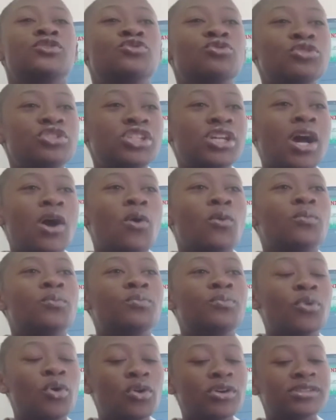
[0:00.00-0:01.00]

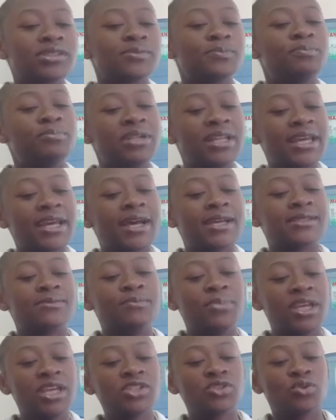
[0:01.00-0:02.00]
Tuchel bought players
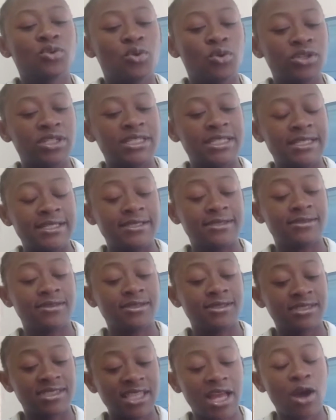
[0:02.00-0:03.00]
based on
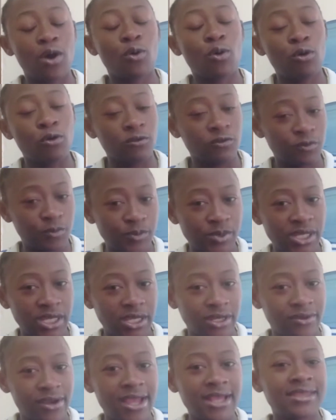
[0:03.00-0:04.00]
his style of
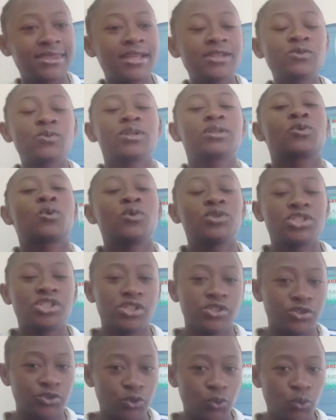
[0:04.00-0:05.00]
play, right? That's what
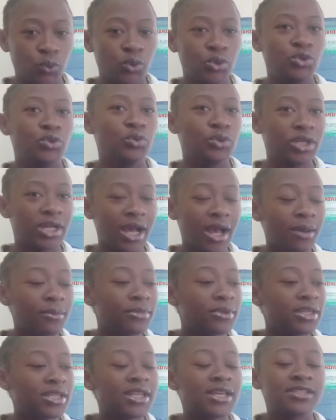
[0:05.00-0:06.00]
coaches do. You
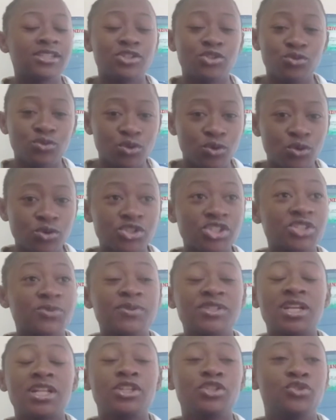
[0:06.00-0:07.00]
come in as a new coach,
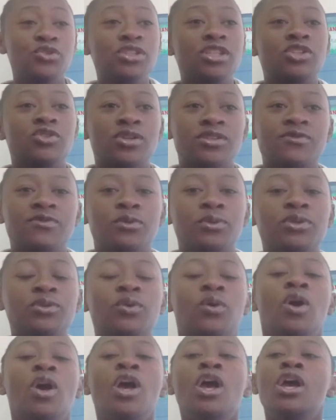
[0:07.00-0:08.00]
especially during the transfer
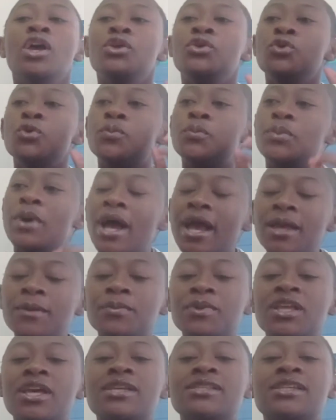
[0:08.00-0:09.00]
window. You buy
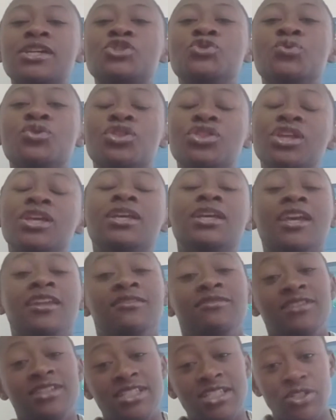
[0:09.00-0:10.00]
players that you think
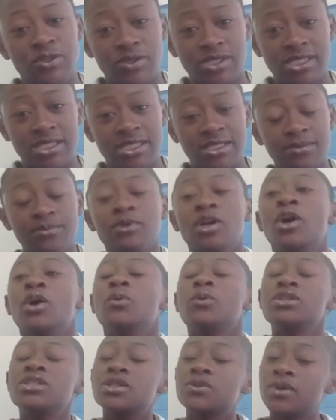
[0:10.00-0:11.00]
can fit in your system,
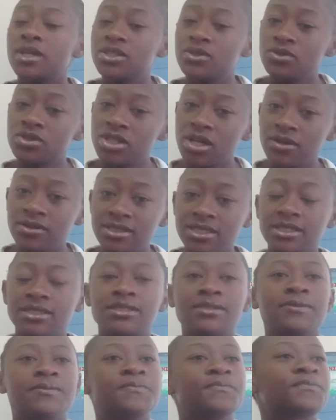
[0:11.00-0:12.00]
which is what Tuchel did.